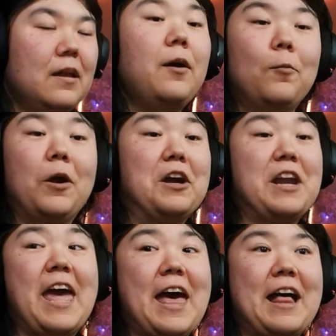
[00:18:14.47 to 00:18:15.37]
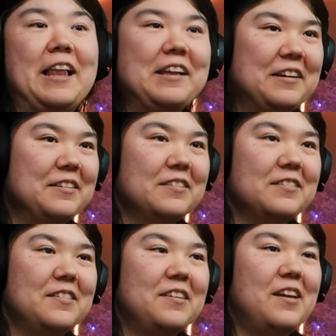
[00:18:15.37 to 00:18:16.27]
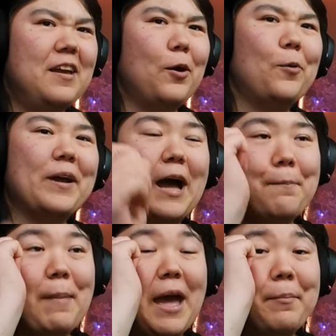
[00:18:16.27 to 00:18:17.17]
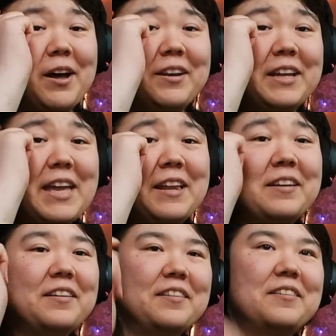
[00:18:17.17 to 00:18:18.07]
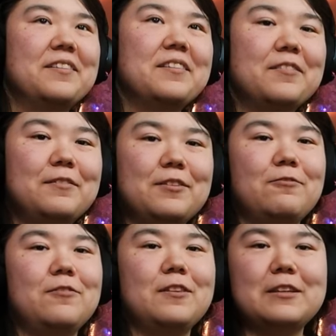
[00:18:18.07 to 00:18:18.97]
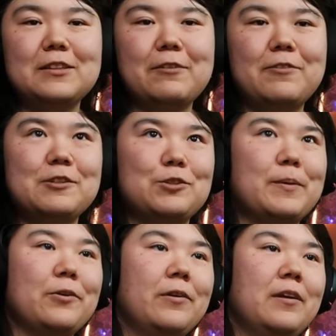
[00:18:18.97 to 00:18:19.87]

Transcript: We're in hell! Oh, we got Mammon again? Did I see that fidget spinner?